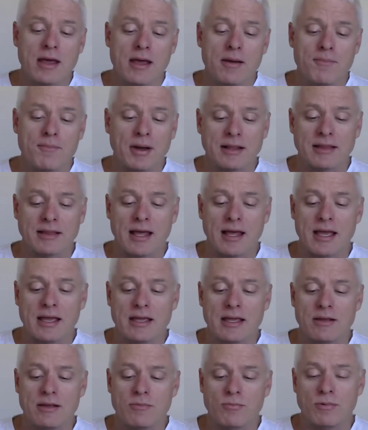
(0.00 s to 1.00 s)
But
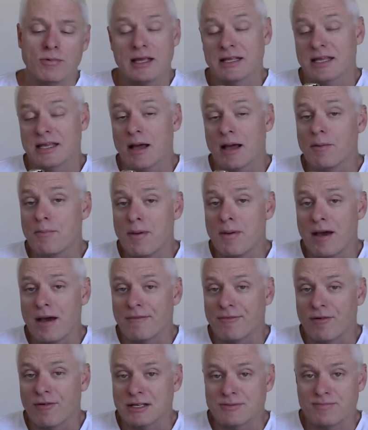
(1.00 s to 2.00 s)
it come about
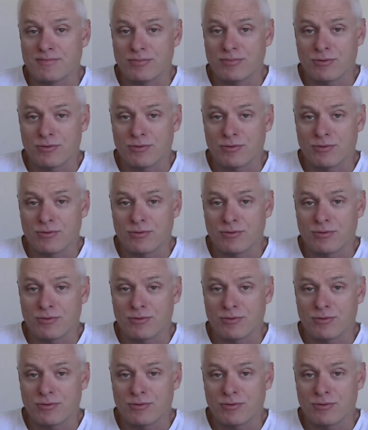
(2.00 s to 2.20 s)
for us